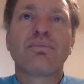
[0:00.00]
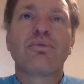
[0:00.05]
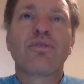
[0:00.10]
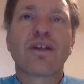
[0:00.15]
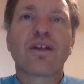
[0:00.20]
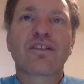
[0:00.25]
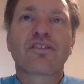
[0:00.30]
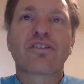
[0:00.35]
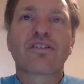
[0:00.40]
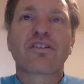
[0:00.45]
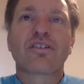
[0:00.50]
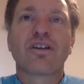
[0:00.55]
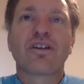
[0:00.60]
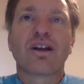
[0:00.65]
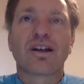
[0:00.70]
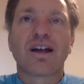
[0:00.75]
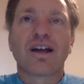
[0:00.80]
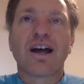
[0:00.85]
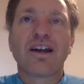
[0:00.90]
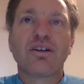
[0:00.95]
that's
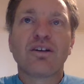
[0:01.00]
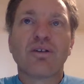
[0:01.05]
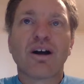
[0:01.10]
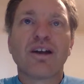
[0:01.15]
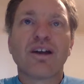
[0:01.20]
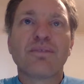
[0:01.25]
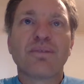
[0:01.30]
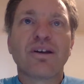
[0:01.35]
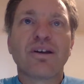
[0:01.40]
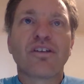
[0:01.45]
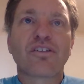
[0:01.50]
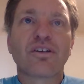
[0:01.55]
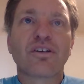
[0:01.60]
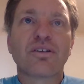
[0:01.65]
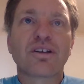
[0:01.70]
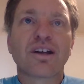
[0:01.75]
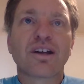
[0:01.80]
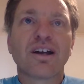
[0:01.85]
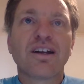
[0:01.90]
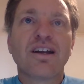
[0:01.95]
A or AB is
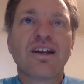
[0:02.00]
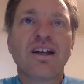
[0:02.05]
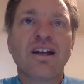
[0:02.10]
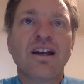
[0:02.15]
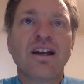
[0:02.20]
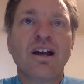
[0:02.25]
okay.